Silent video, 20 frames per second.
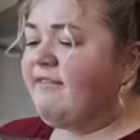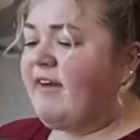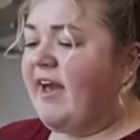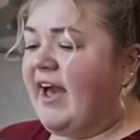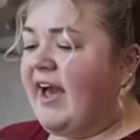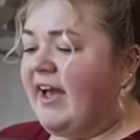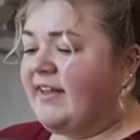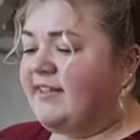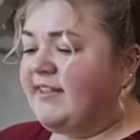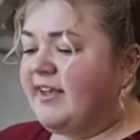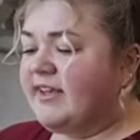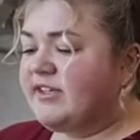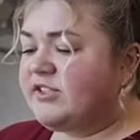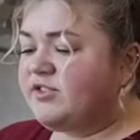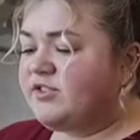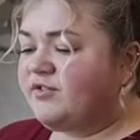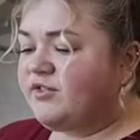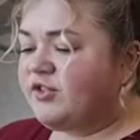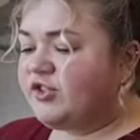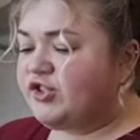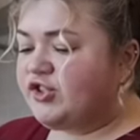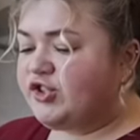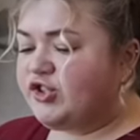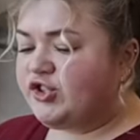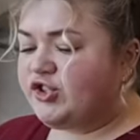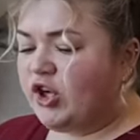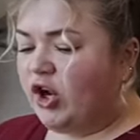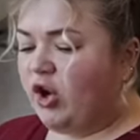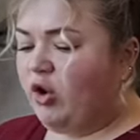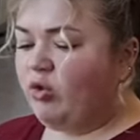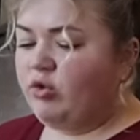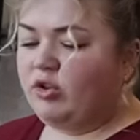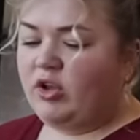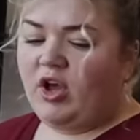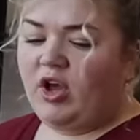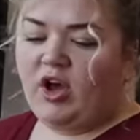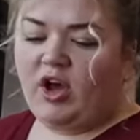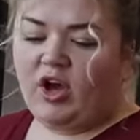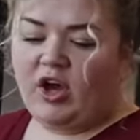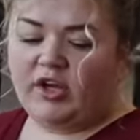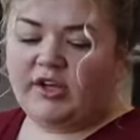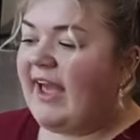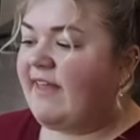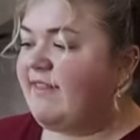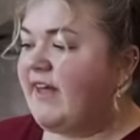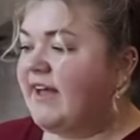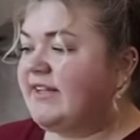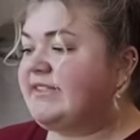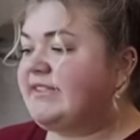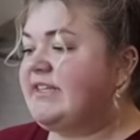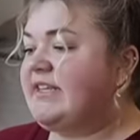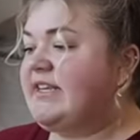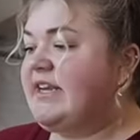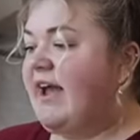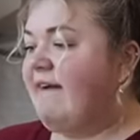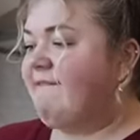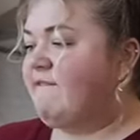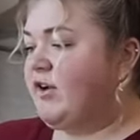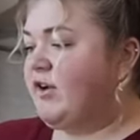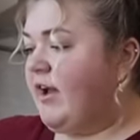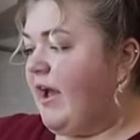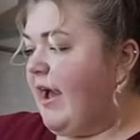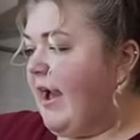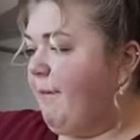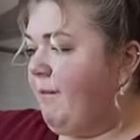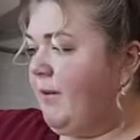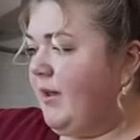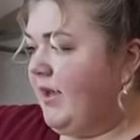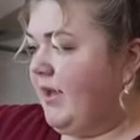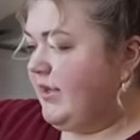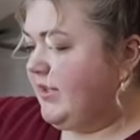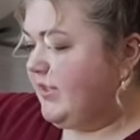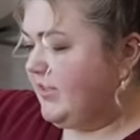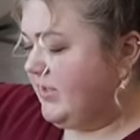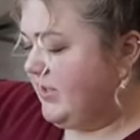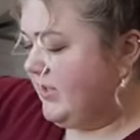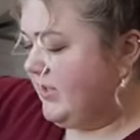had this for so long and that's never happened.